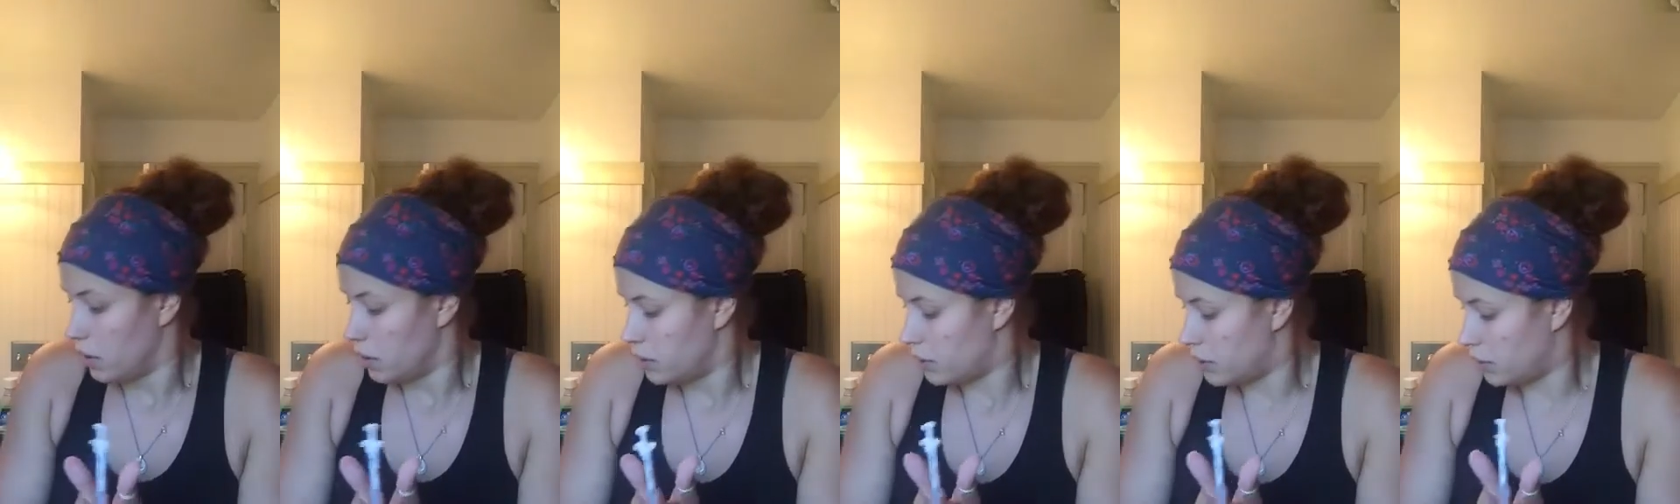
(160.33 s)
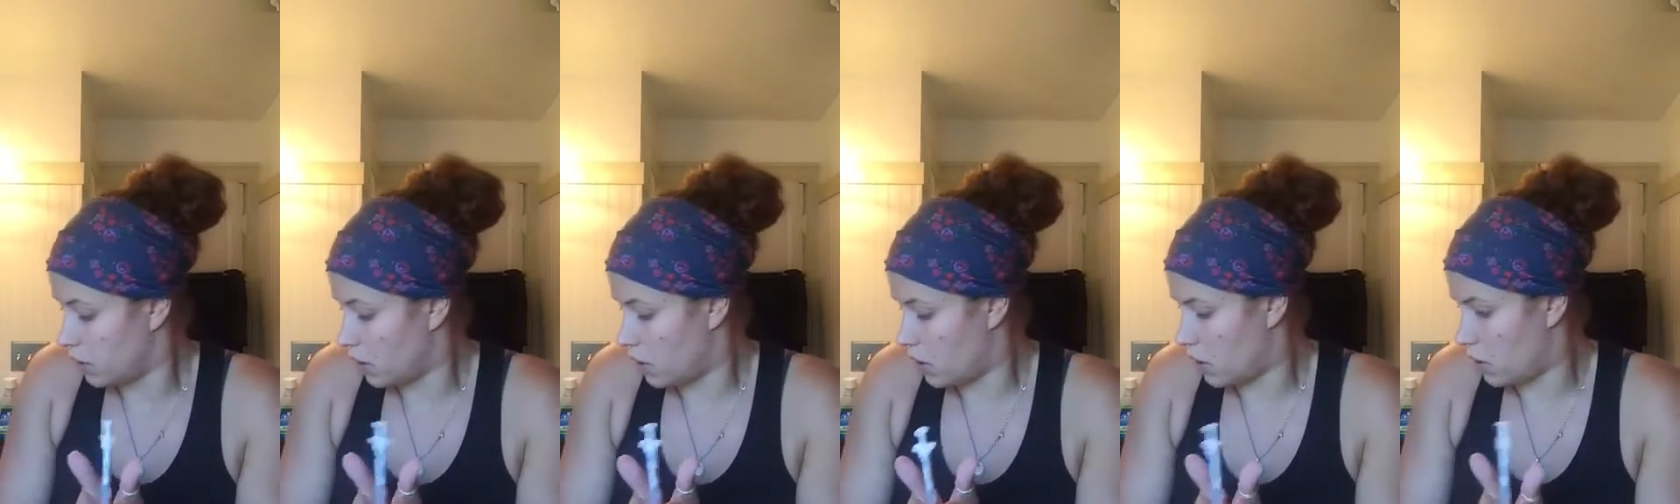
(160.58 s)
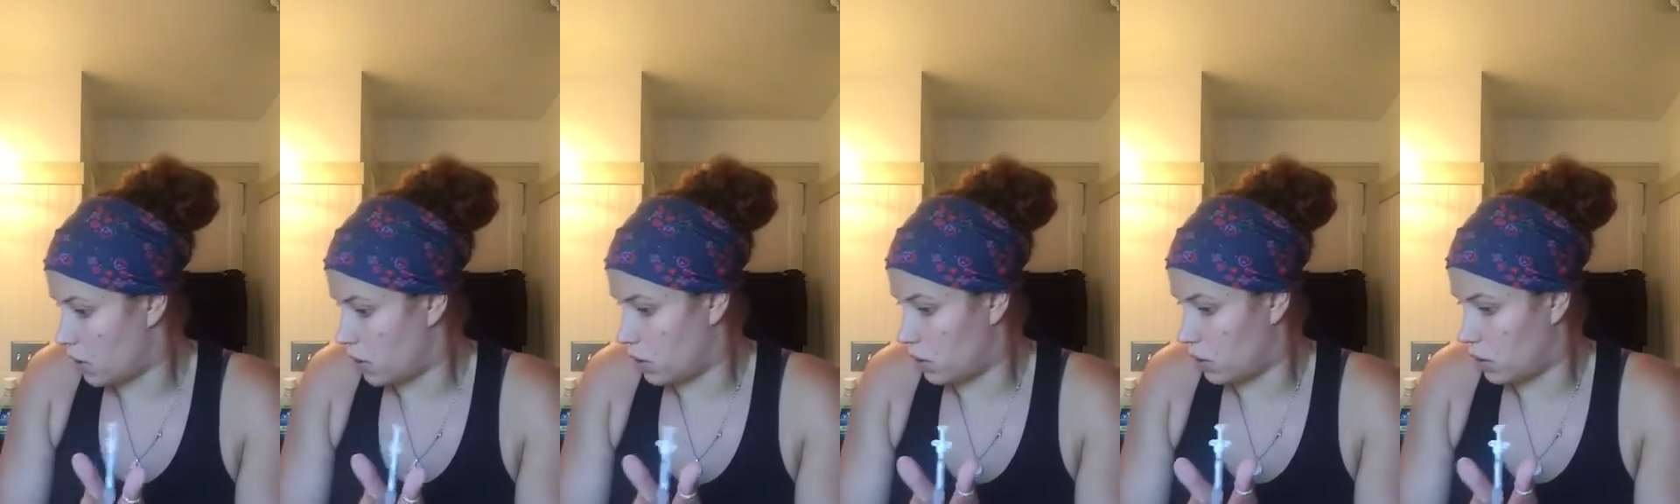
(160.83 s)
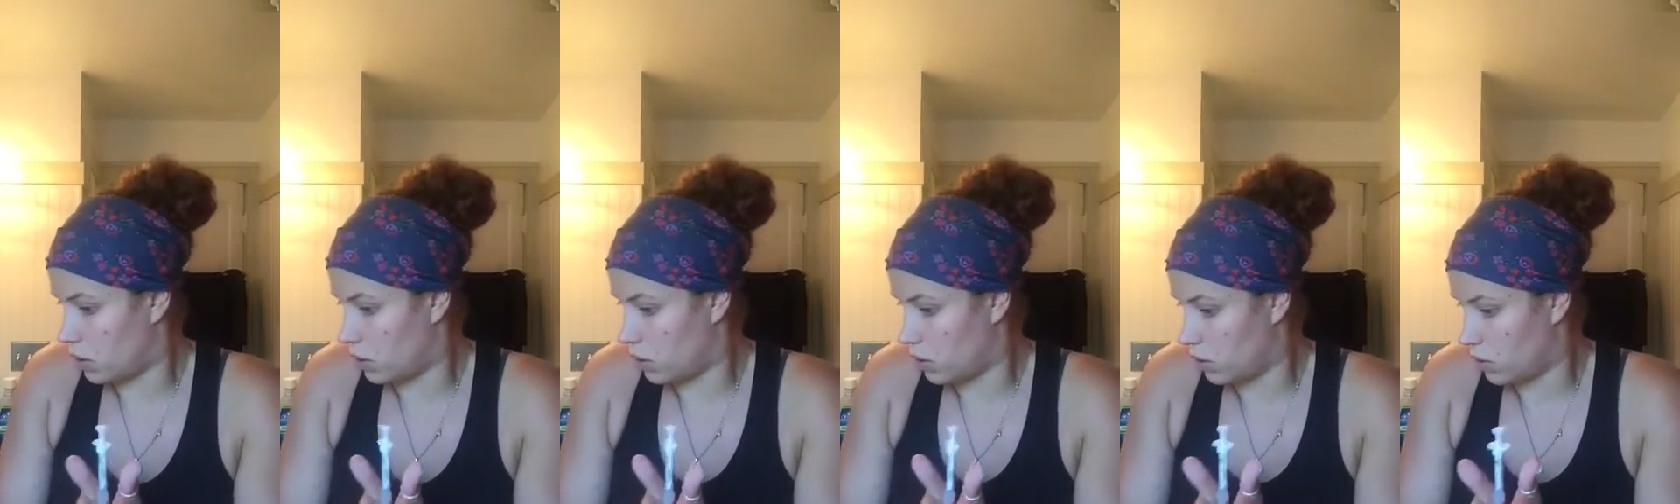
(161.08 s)

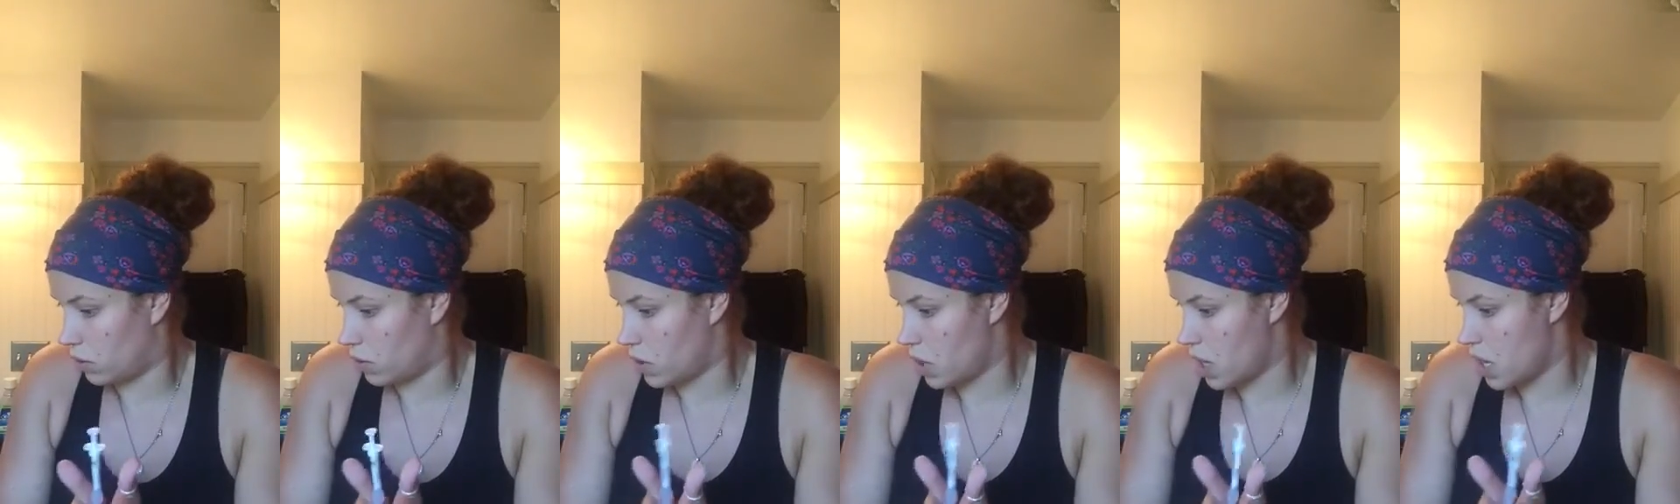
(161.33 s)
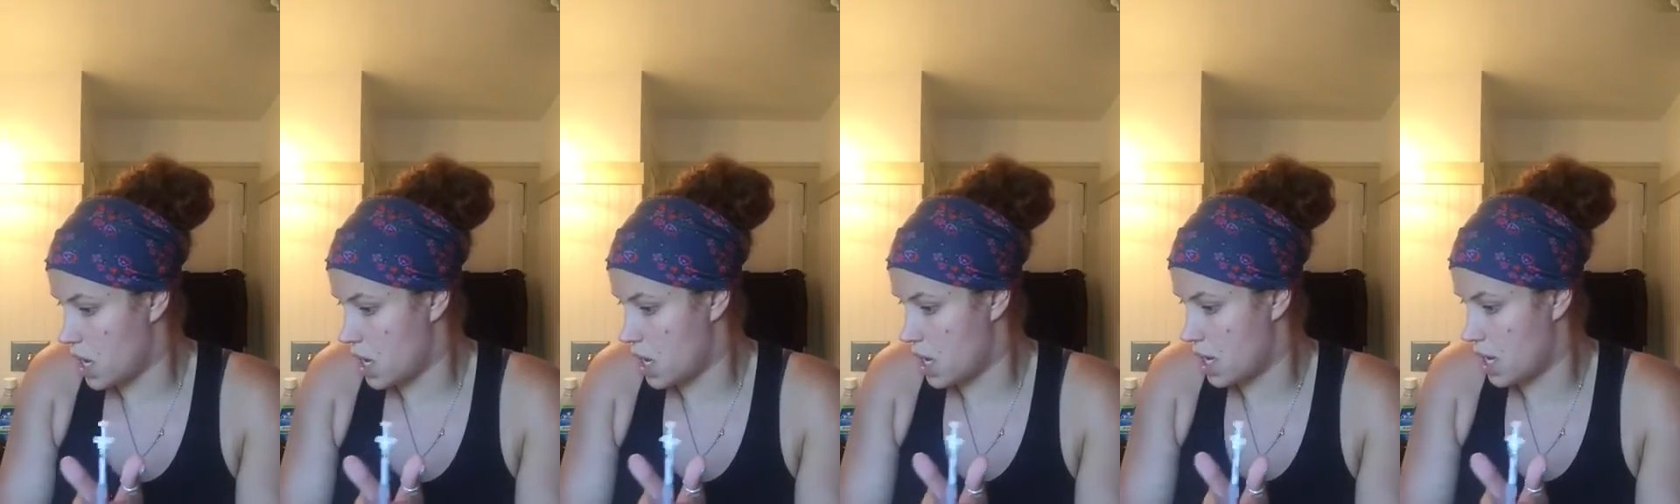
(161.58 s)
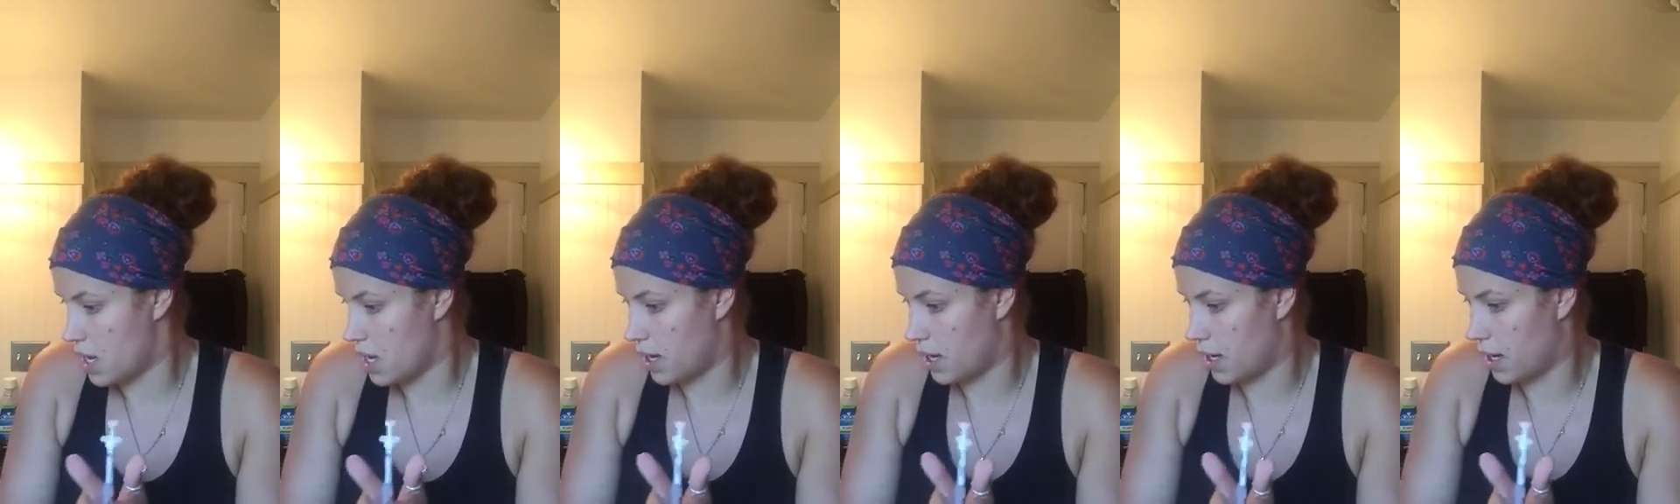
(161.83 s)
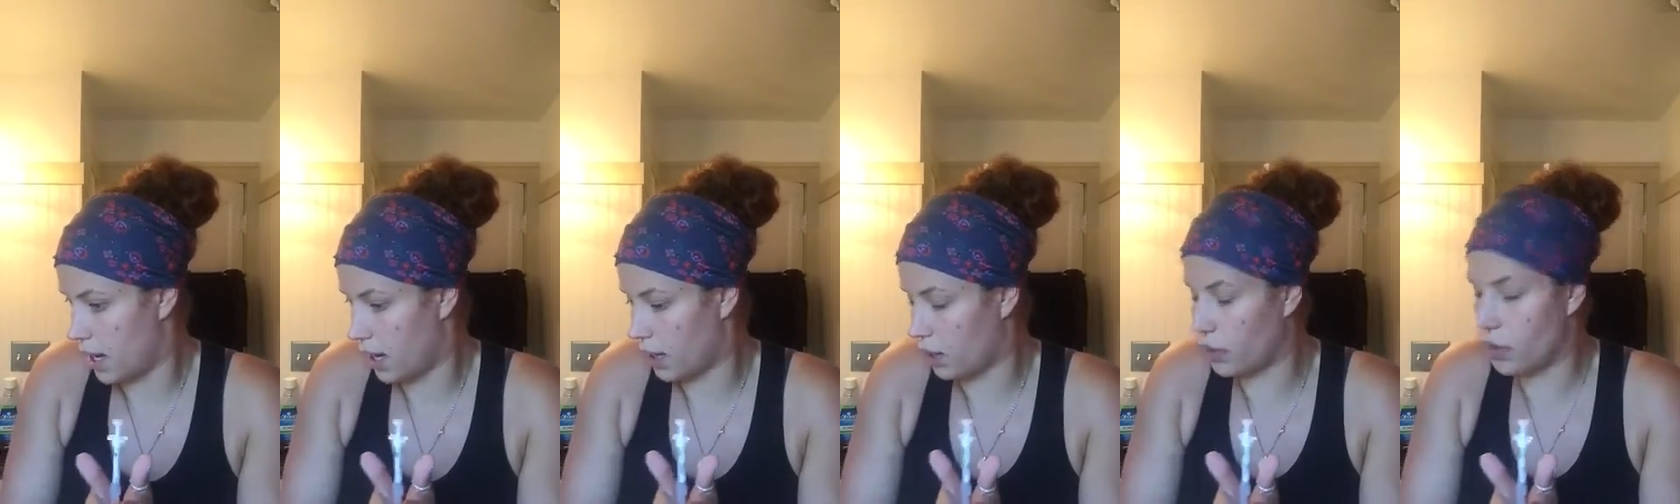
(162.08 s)
So
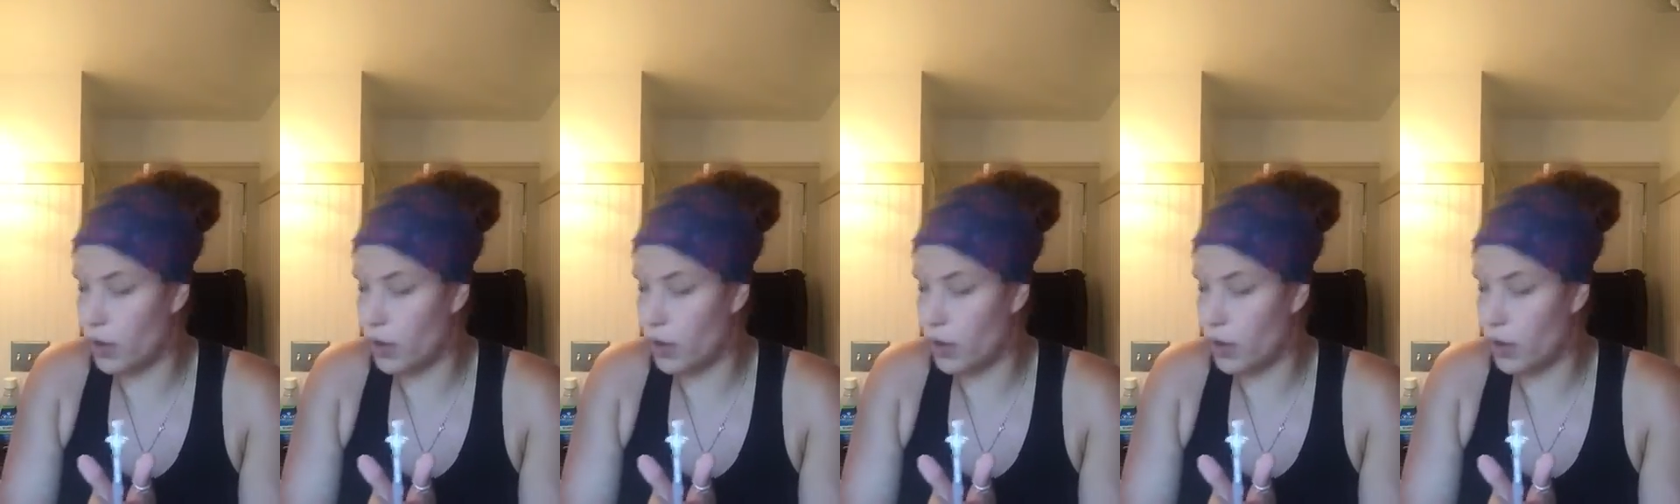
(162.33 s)
I